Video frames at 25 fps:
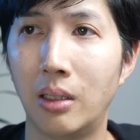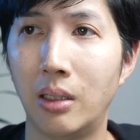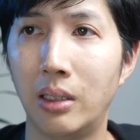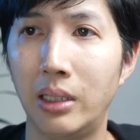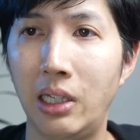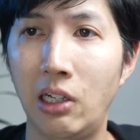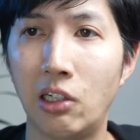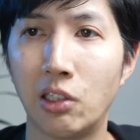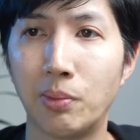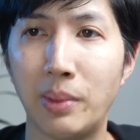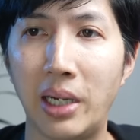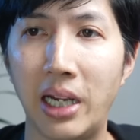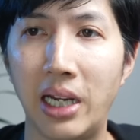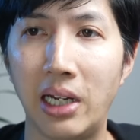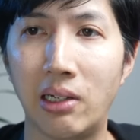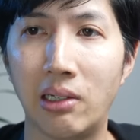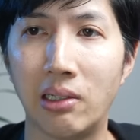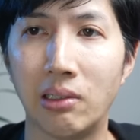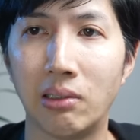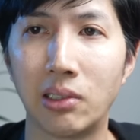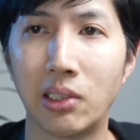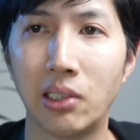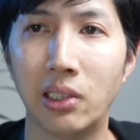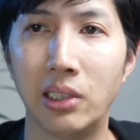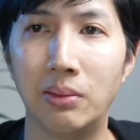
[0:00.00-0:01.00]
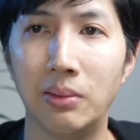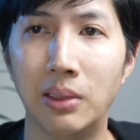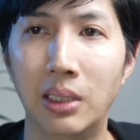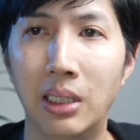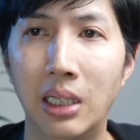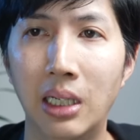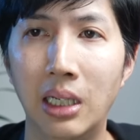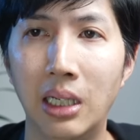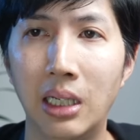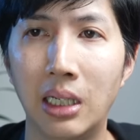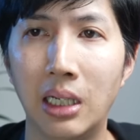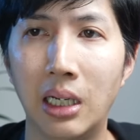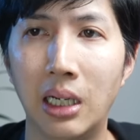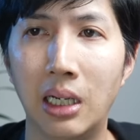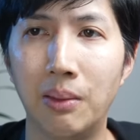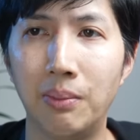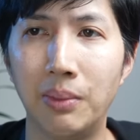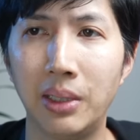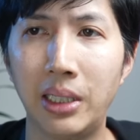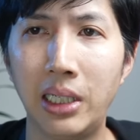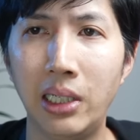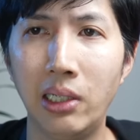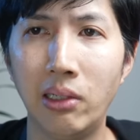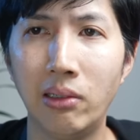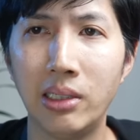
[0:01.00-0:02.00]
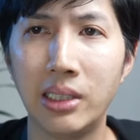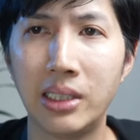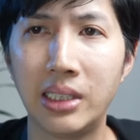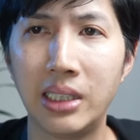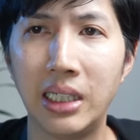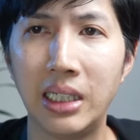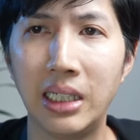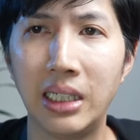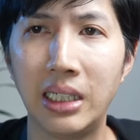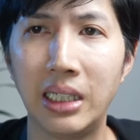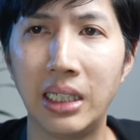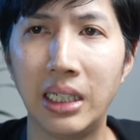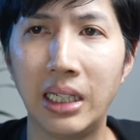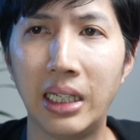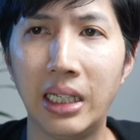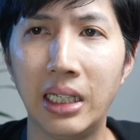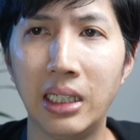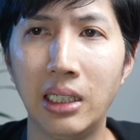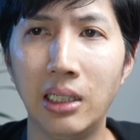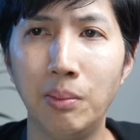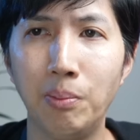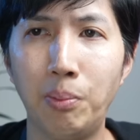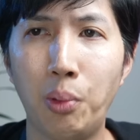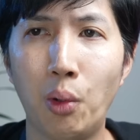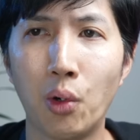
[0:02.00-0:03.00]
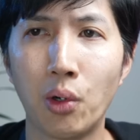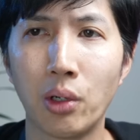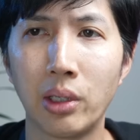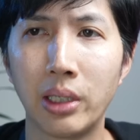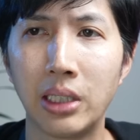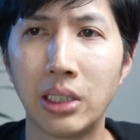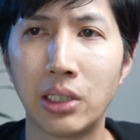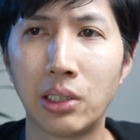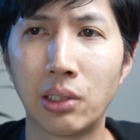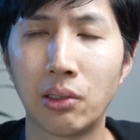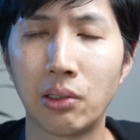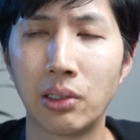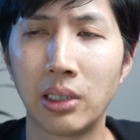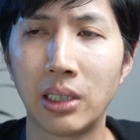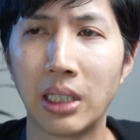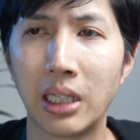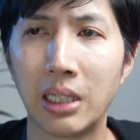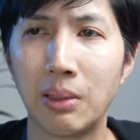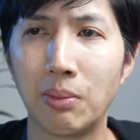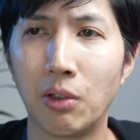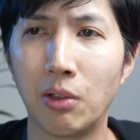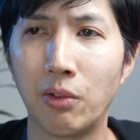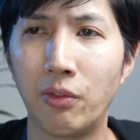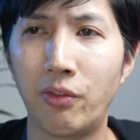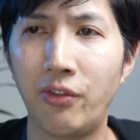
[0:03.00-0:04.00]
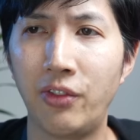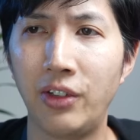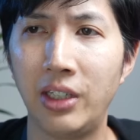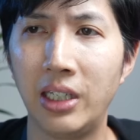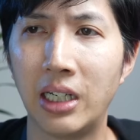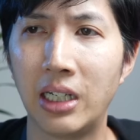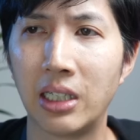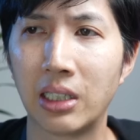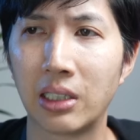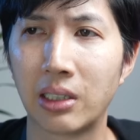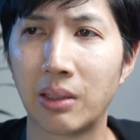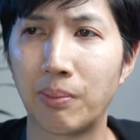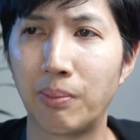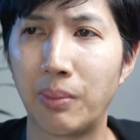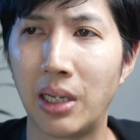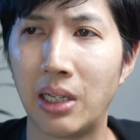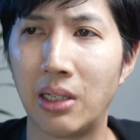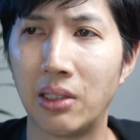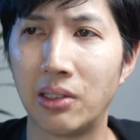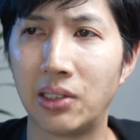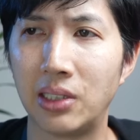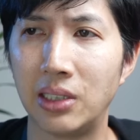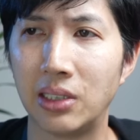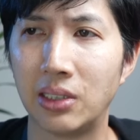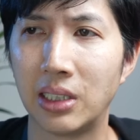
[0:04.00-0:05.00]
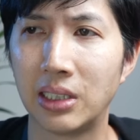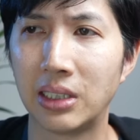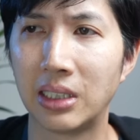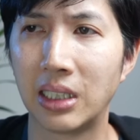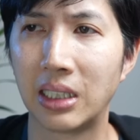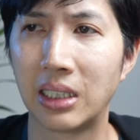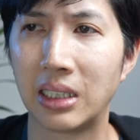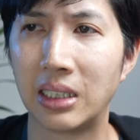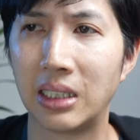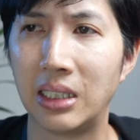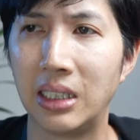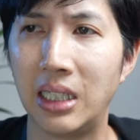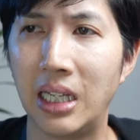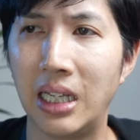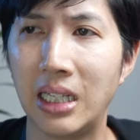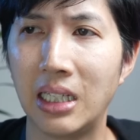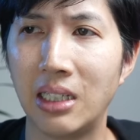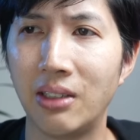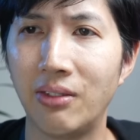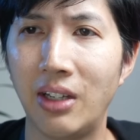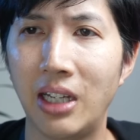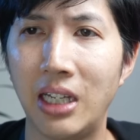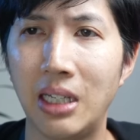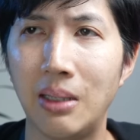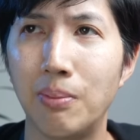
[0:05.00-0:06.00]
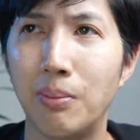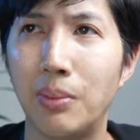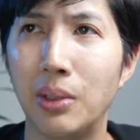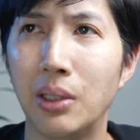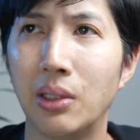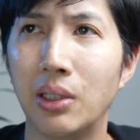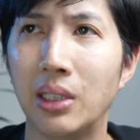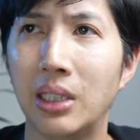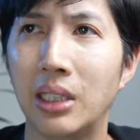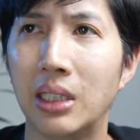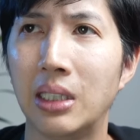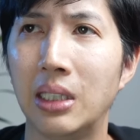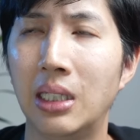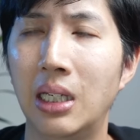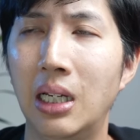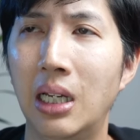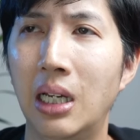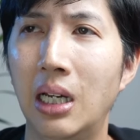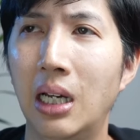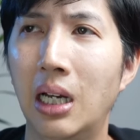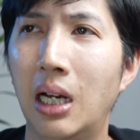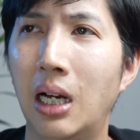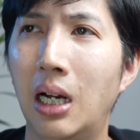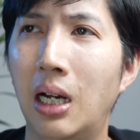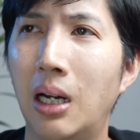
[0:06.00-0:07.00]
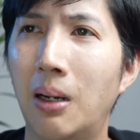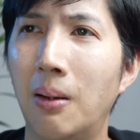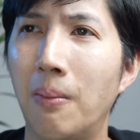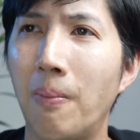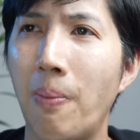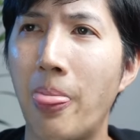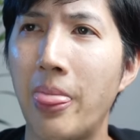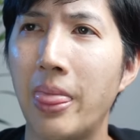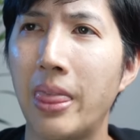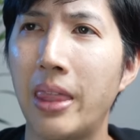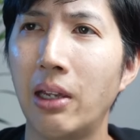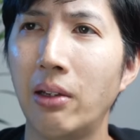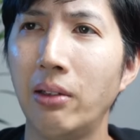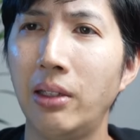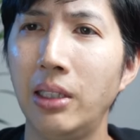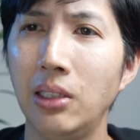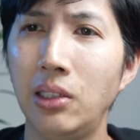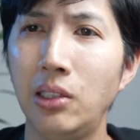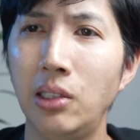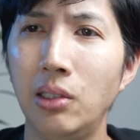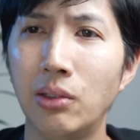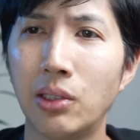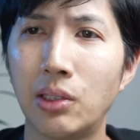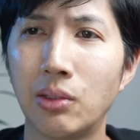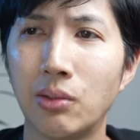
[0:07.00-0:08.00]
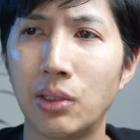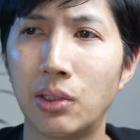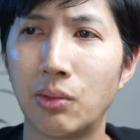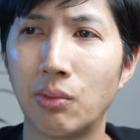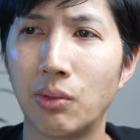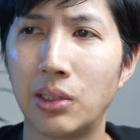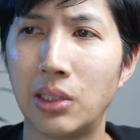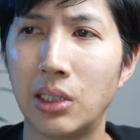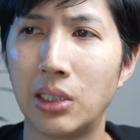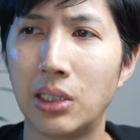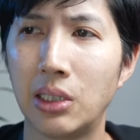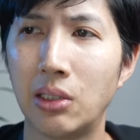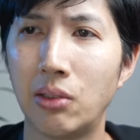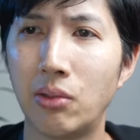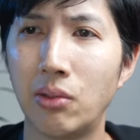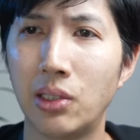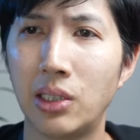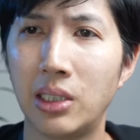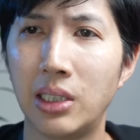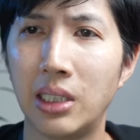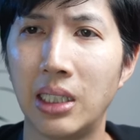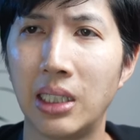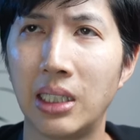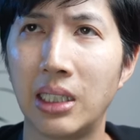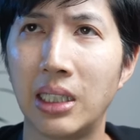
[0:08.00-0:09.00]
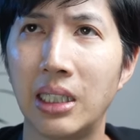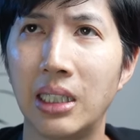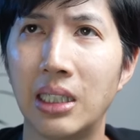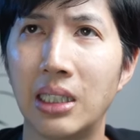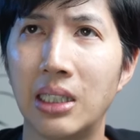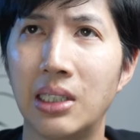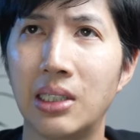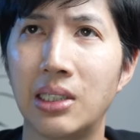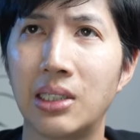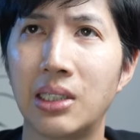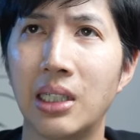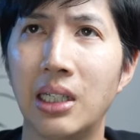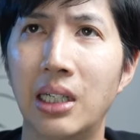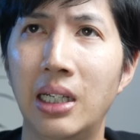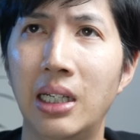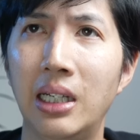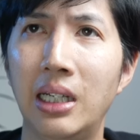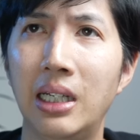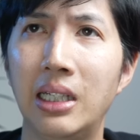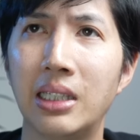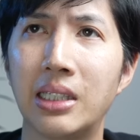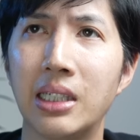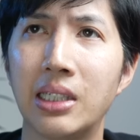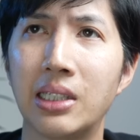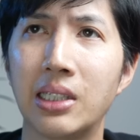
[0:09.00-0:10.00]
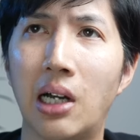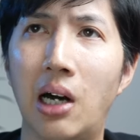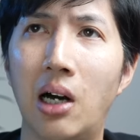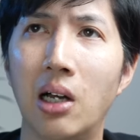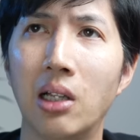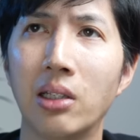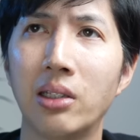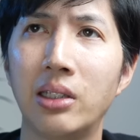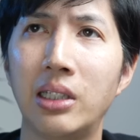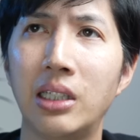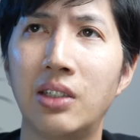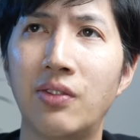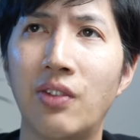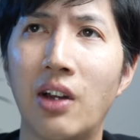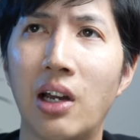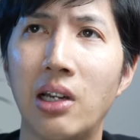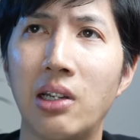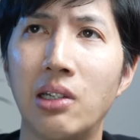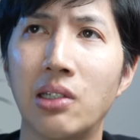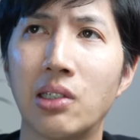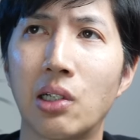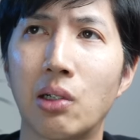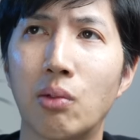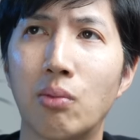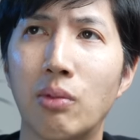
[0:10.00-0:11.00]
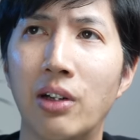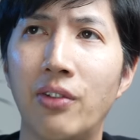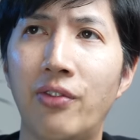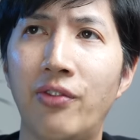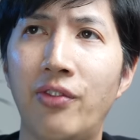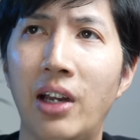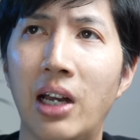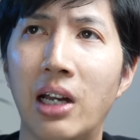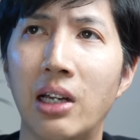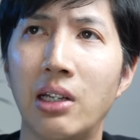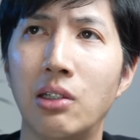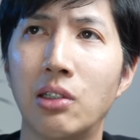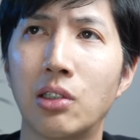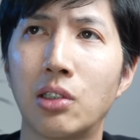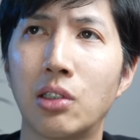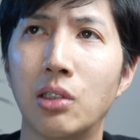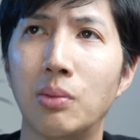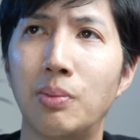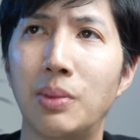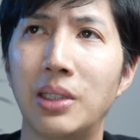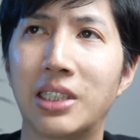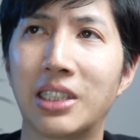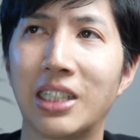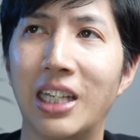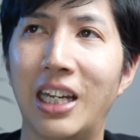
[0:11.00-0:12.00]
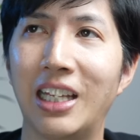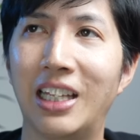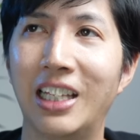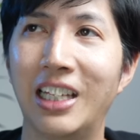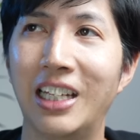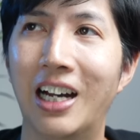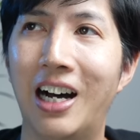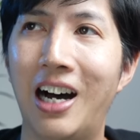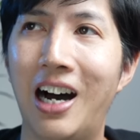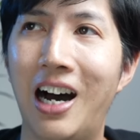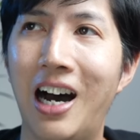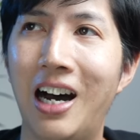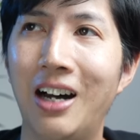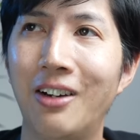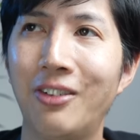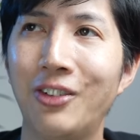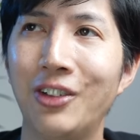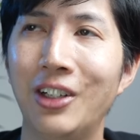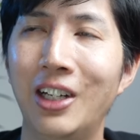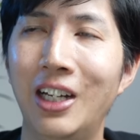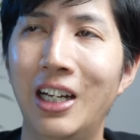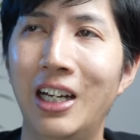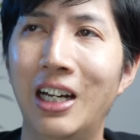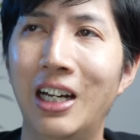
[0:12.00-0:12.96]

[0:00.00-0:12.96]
There's my arrow. Good. Here is the hidden, poorly internally labeled fiat balance sheet. So that's like negative $8 billion. The other thing too, which is interesting, is it says all of these values are rough values, could be slightly off.